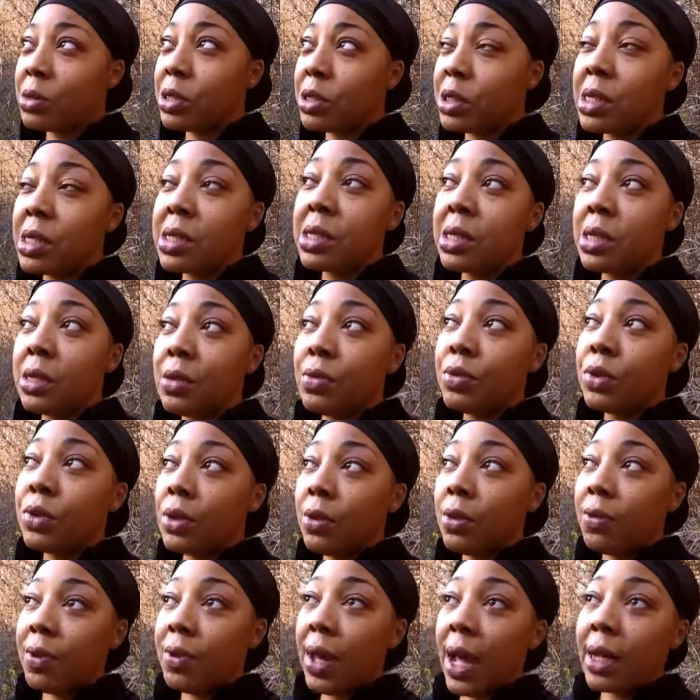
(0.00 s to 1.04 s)
sensitive to
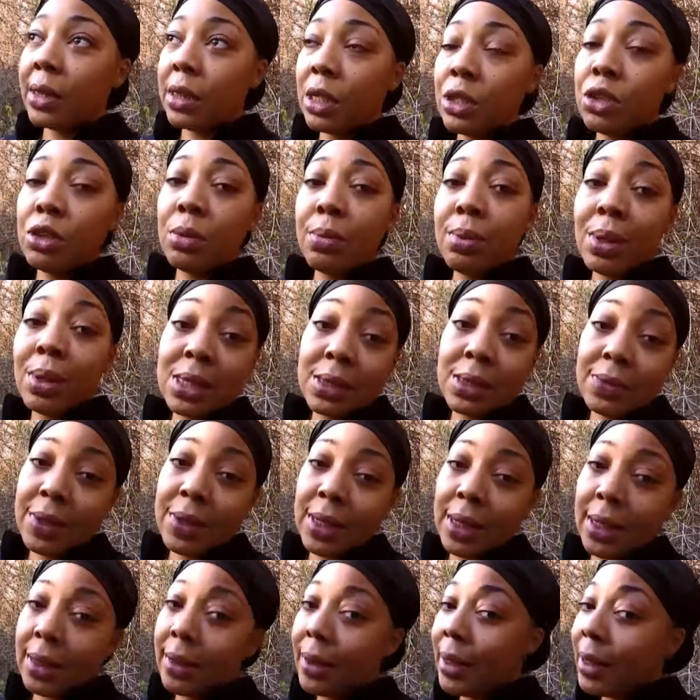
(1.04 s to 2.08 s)
the fact that you're
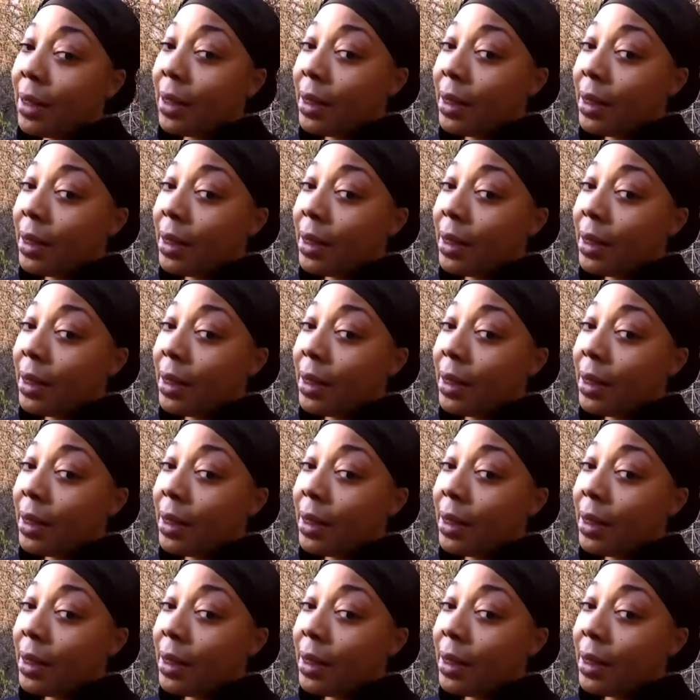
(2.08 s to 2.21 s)
breastfeeding.